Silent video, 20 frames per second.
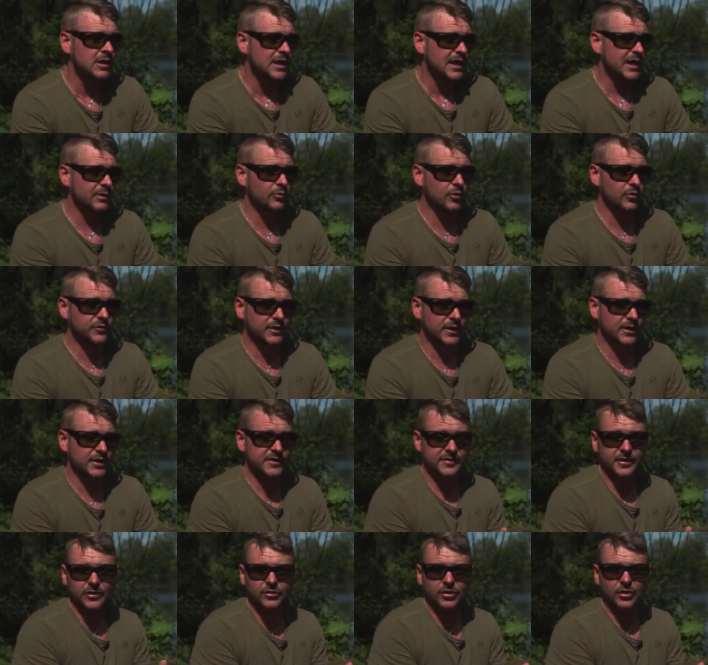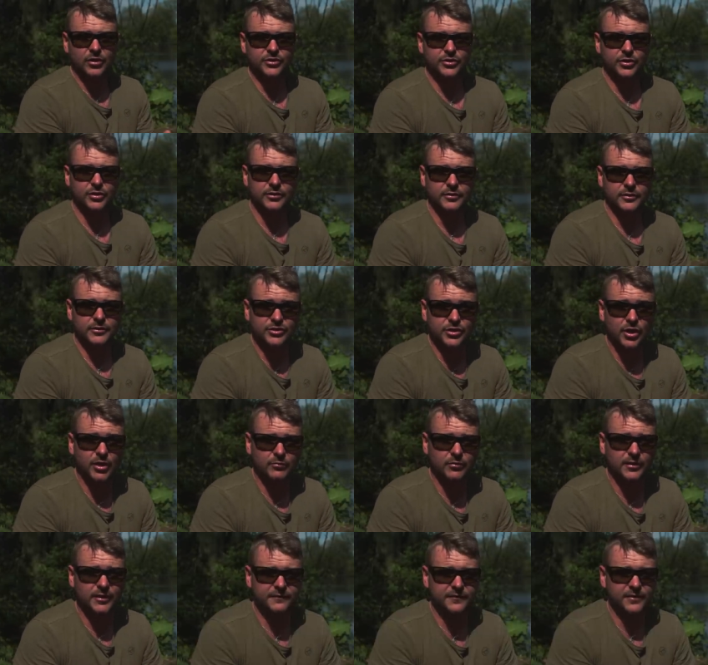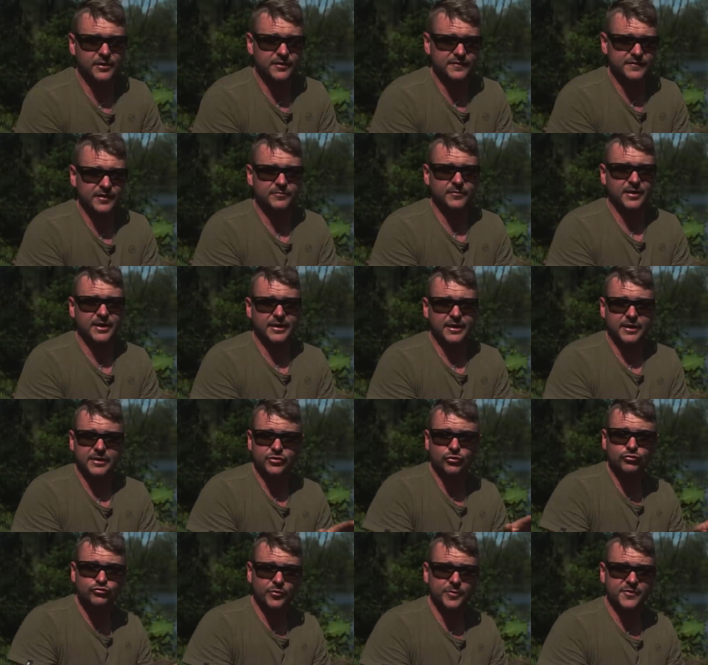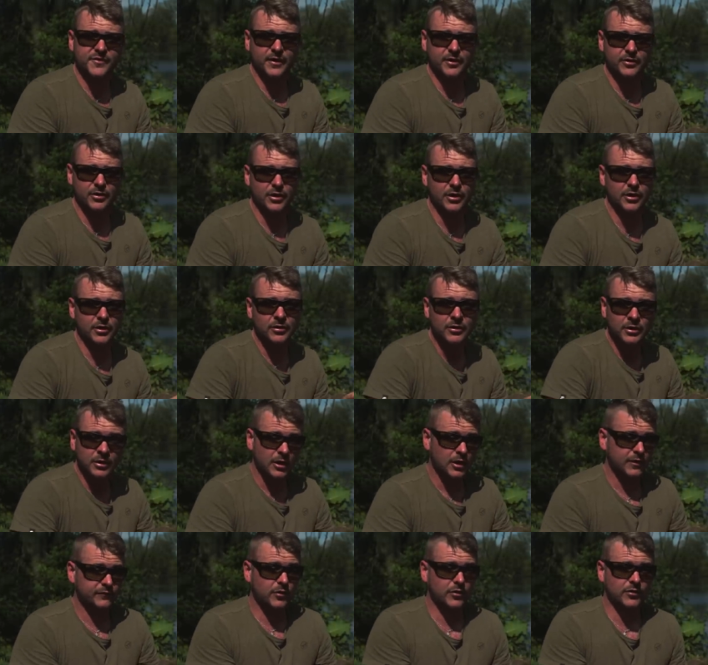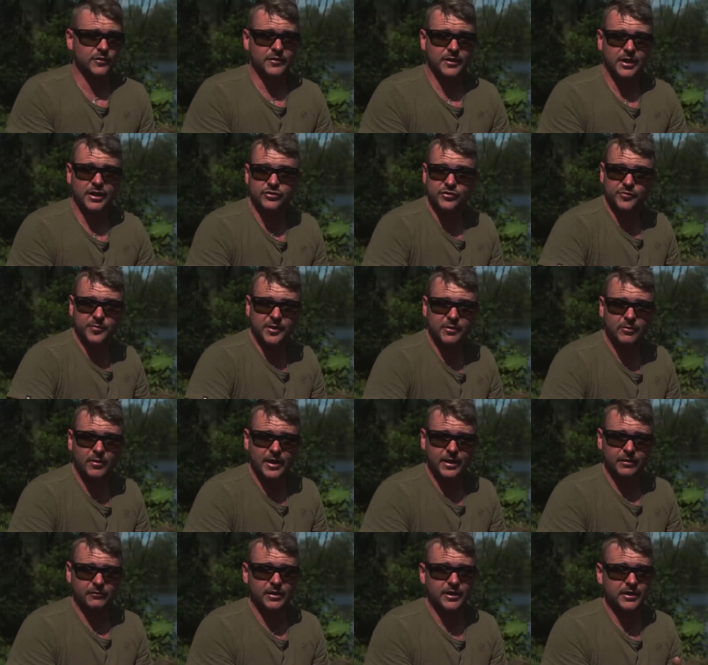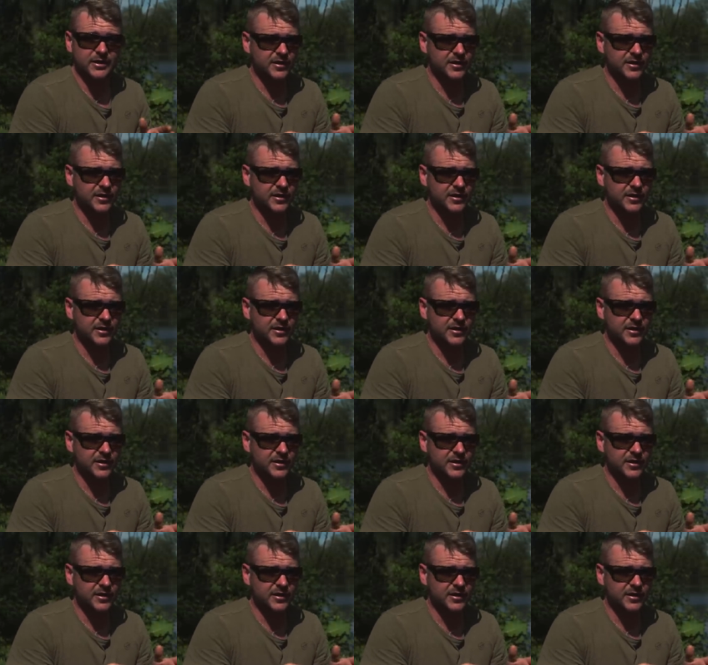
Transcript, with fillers: He walked in, he said, oh, you, you got one, have you? I said, mate, it's 100% her. I've got the net, just be quiet, right?